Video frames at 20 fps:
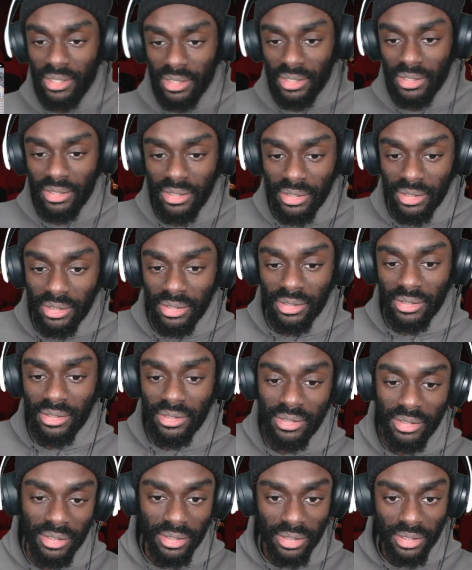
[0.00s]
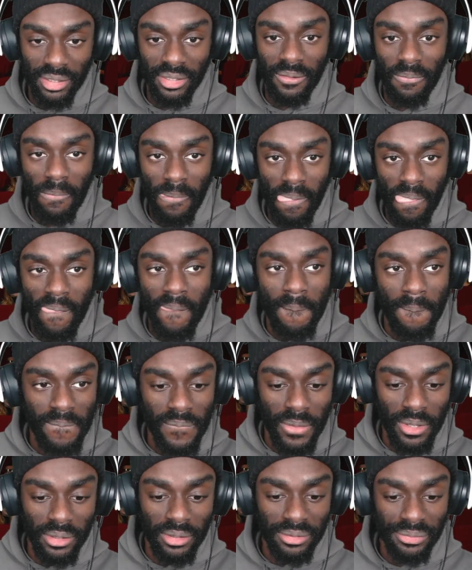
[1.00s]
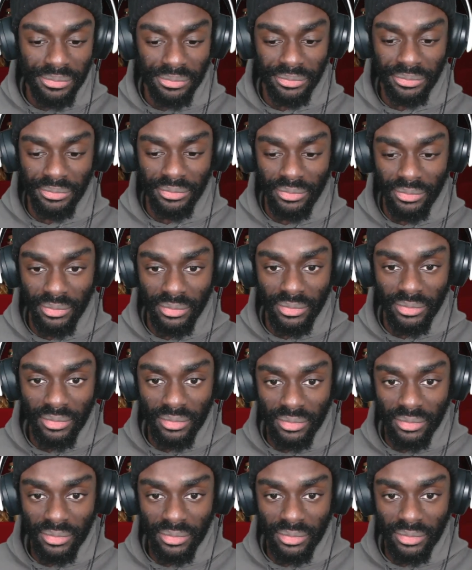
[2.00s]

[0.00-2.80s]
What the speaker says: Ezra, what are you up to these days?